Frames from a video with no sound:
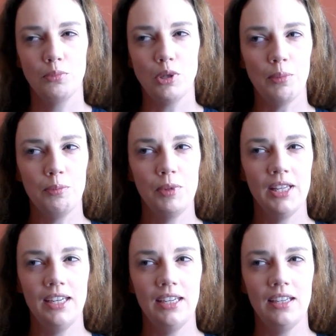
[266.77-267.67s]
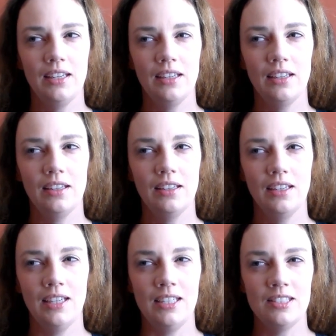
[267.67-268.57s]
probably
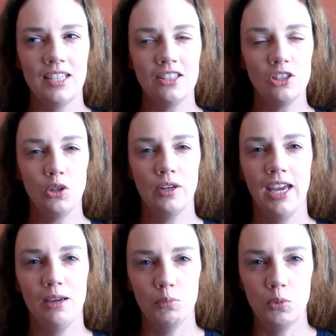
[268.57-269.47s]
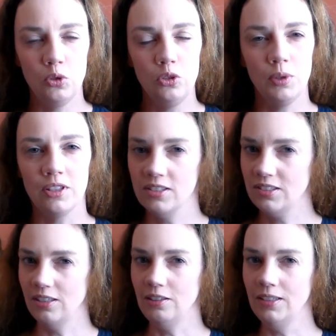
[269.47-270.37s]
easier to create mood with
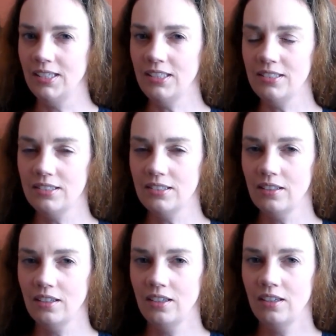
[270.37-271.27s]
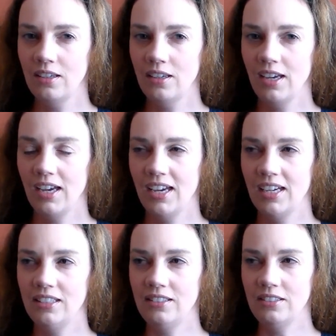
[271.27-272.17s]
stillness
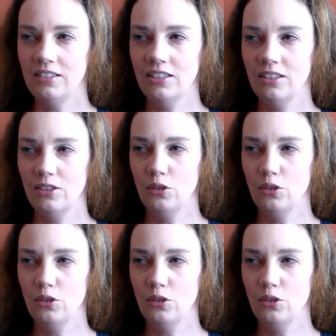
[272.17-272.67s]
and